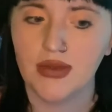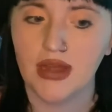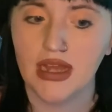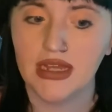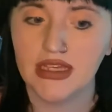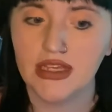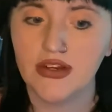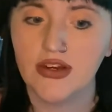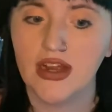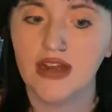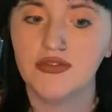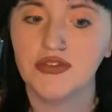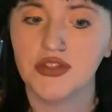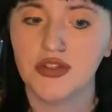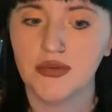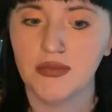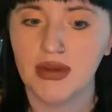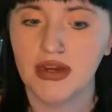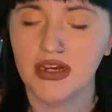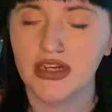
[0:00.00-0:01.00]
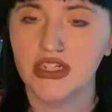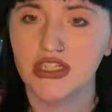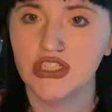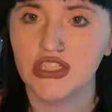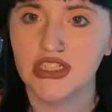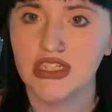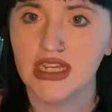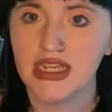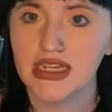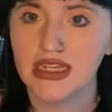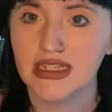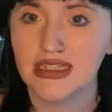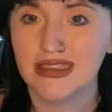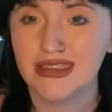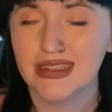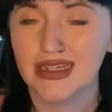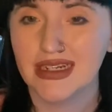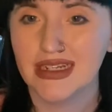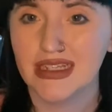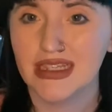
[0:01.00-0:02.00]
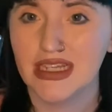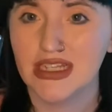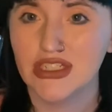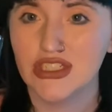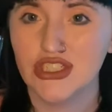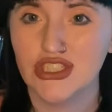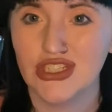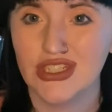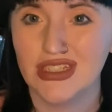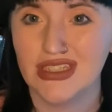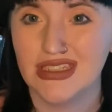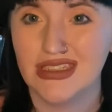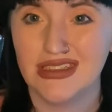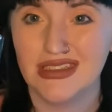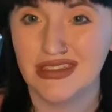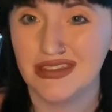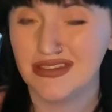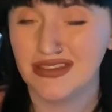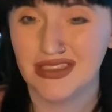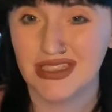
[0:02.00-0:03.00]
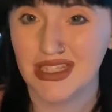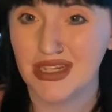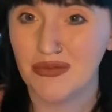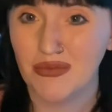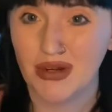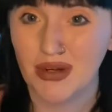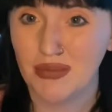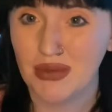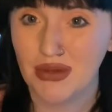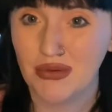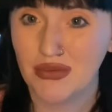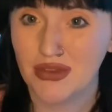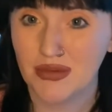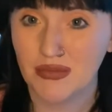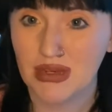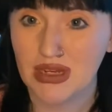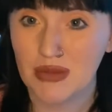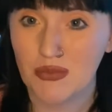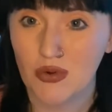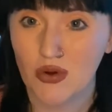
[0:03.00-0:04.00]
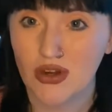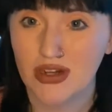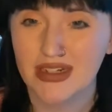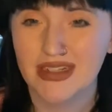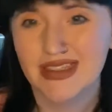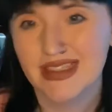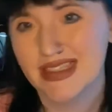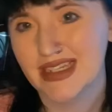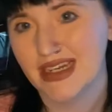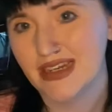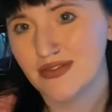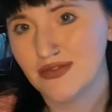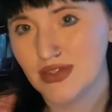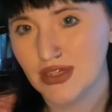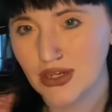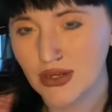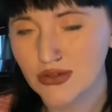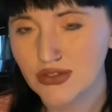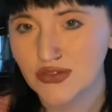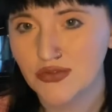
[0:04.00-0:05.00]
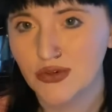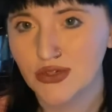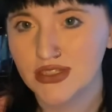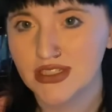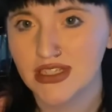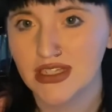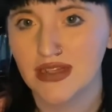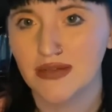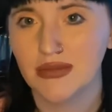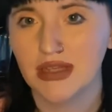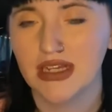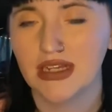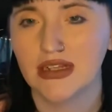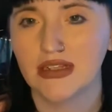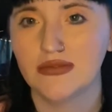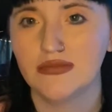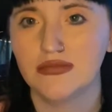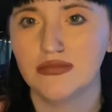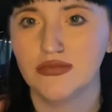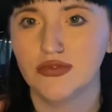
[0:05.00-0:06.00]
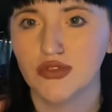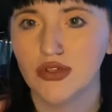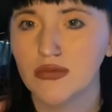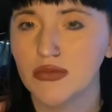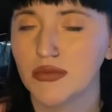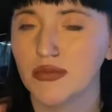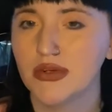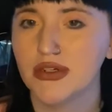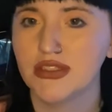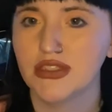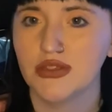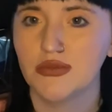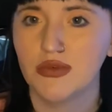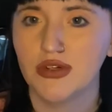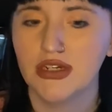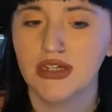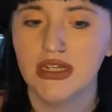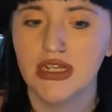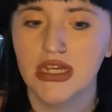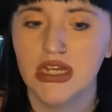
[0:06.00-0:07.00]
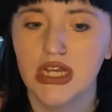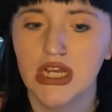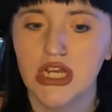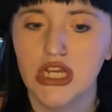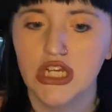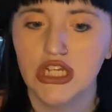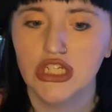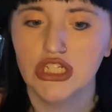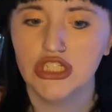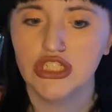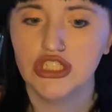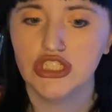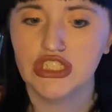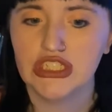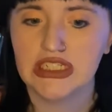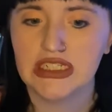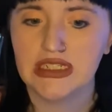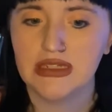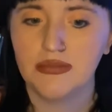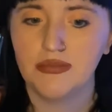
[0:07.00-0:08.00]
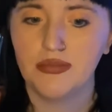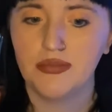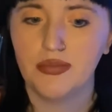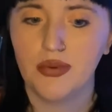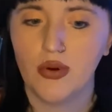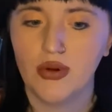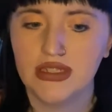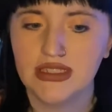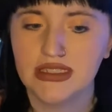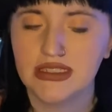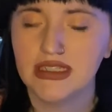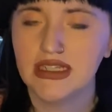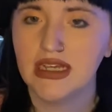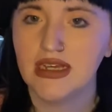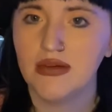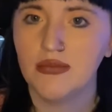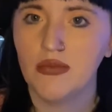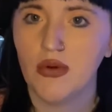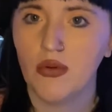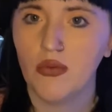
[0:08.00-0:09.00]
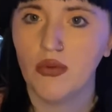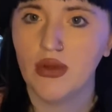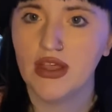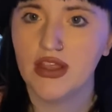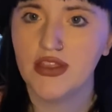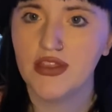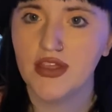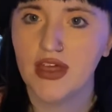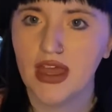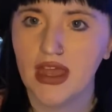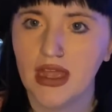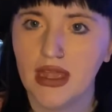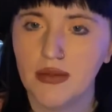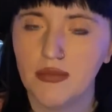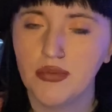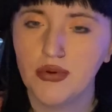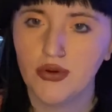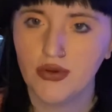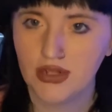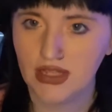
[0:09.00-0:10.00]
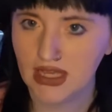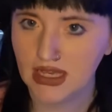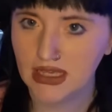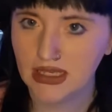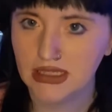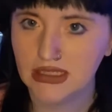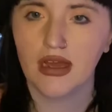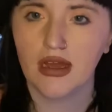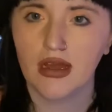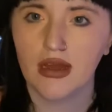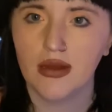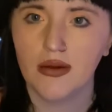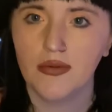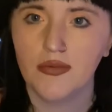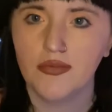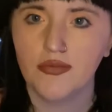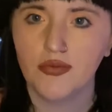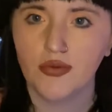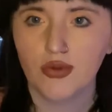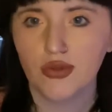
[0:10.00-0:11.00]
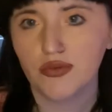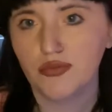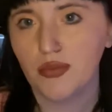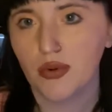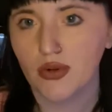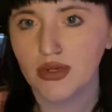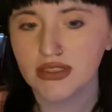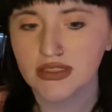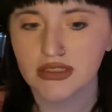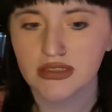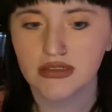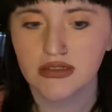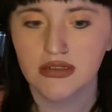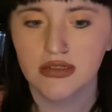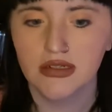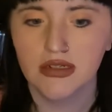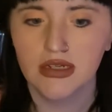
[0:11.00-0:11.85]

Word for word: A year after their marriage, Nannie decided that she didn't want to be with him anymore, and instead of, divorcing him like a normal person would, she poisoned him with a prune cake full of poison.